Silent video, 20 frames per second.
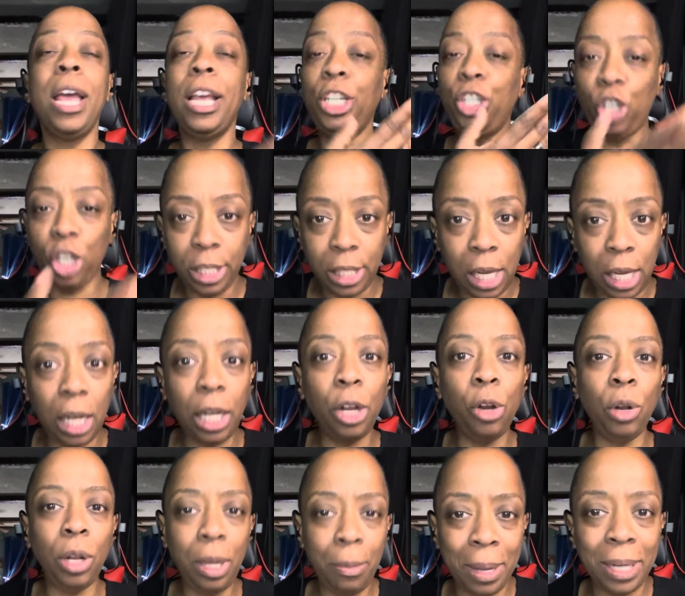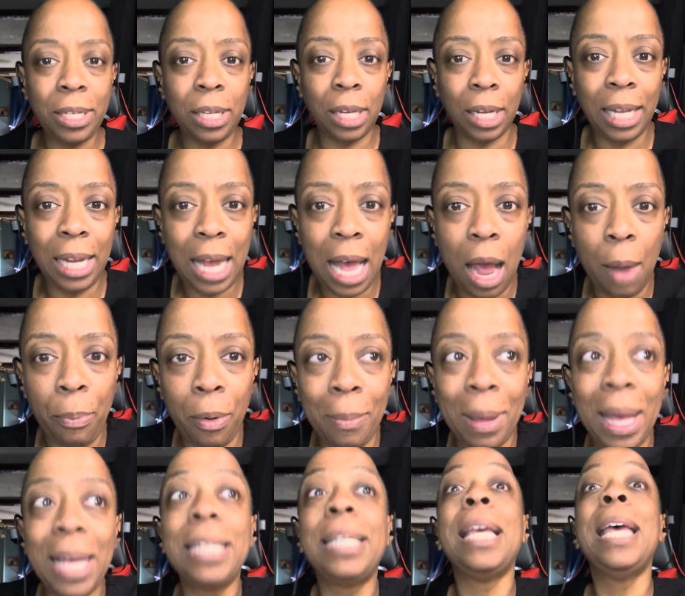She's clearly mentally
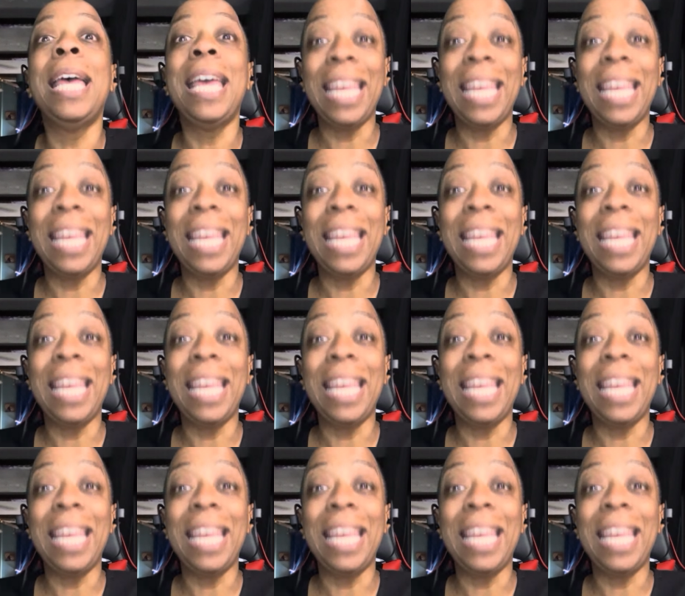compromised.